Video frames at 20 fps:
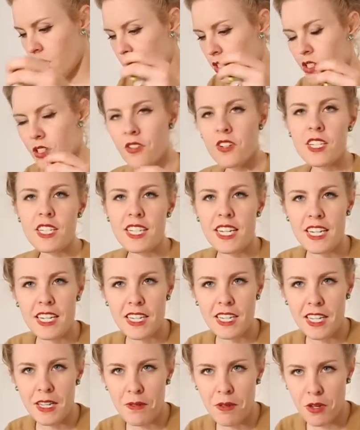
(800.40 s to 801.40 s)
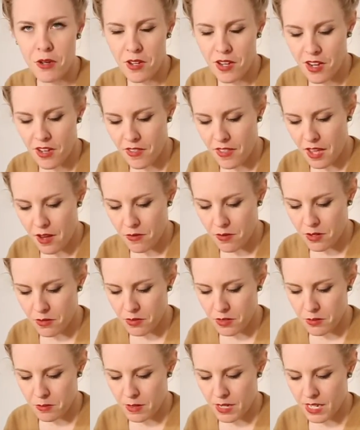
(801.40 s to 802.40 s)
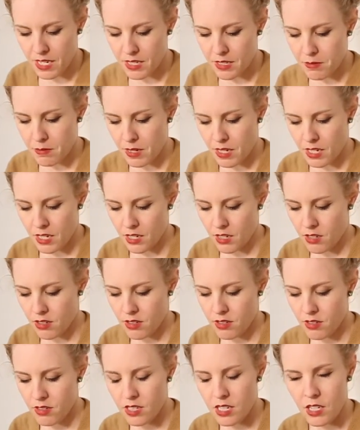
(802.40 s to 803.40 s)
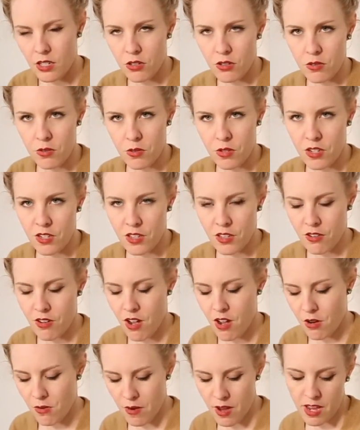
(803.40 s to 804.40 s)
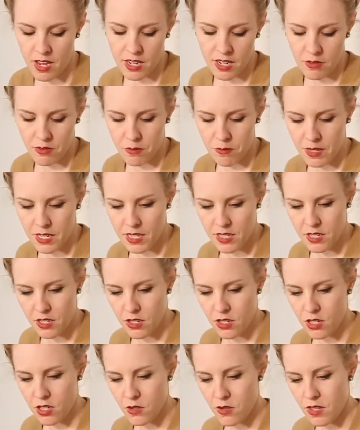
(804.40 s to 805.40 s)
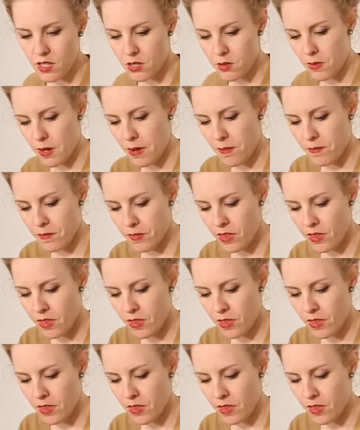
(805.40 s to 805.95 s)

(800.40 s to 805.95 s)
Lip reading: So the reason I didn't keep going on that one was because my needles were the wrong way and it would be easier to do it this way.